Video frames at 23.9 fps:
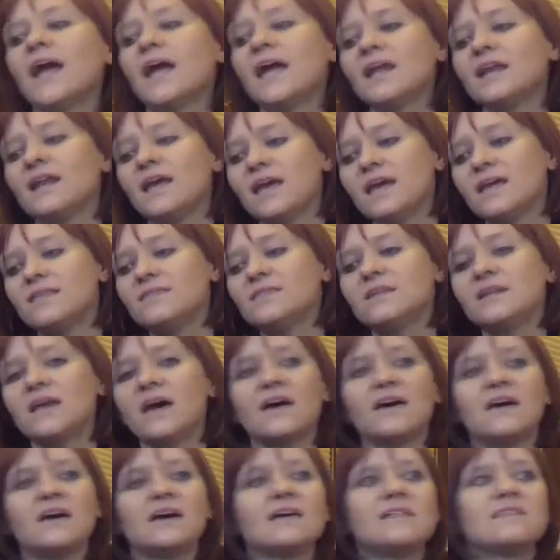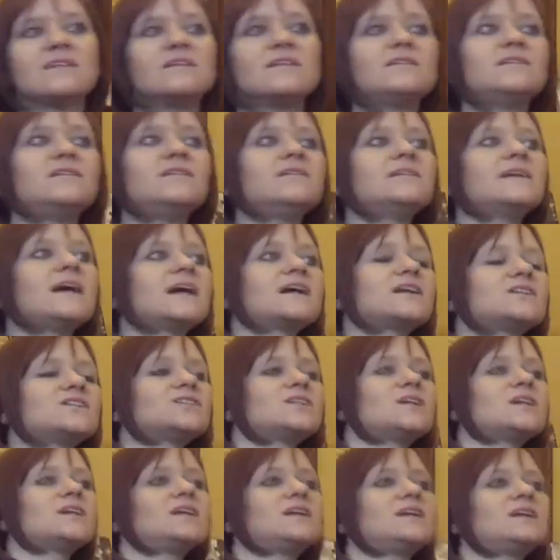Right. And then other
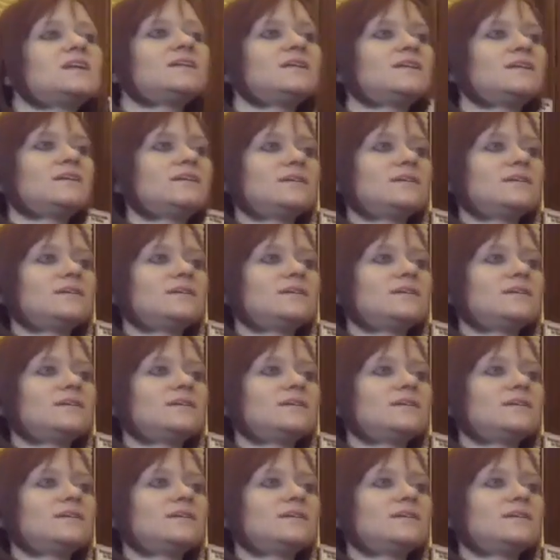direction.